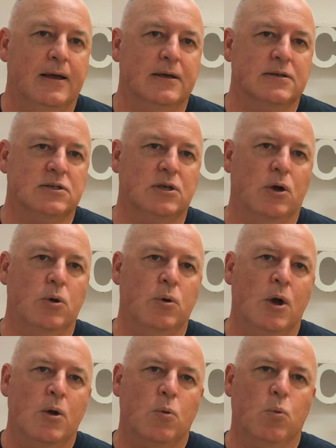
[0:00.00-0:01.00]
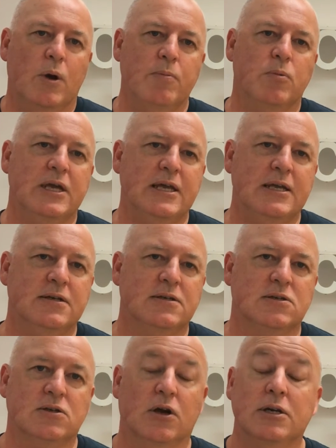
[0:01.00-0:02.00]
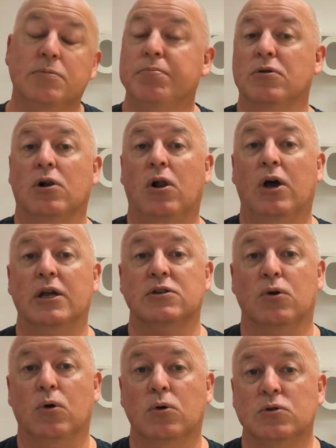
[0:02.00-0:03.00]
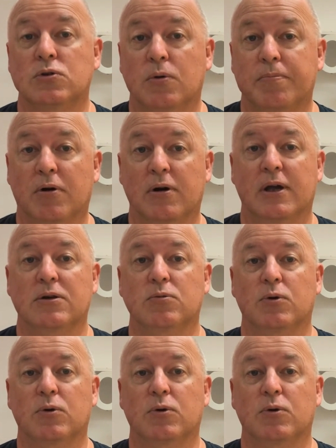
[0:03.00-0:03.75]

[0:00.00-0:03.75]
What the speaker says: So when we decide to put clients onto a product,